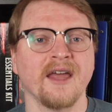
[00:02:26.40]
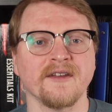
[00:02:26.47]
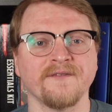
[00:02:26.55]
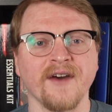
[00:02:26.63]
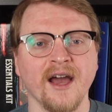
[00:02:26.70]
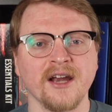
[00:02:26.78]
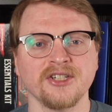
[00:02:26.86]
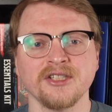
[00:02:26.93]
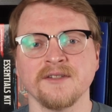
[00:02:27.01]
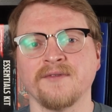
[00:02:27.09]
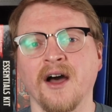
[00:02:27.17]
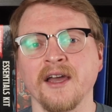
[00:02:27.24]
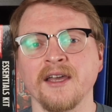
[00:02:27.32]
and the factions
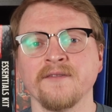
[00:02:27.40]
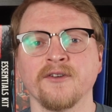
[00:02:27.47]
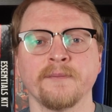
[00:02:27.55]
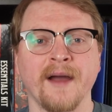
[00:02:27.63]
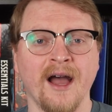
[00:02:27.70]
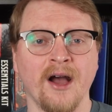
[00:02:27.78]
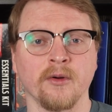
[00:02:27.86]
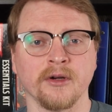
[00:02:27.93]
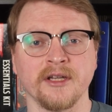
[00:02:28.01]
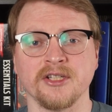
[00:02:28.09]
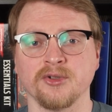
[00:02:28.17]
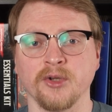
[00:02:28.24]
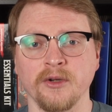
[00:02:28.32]
vying for power
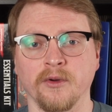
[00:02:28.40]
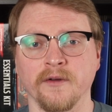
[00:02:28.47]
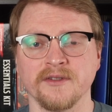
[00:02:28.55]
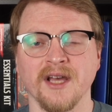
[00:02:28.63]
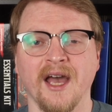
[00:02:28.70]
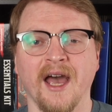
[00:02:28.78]
in Street Wolves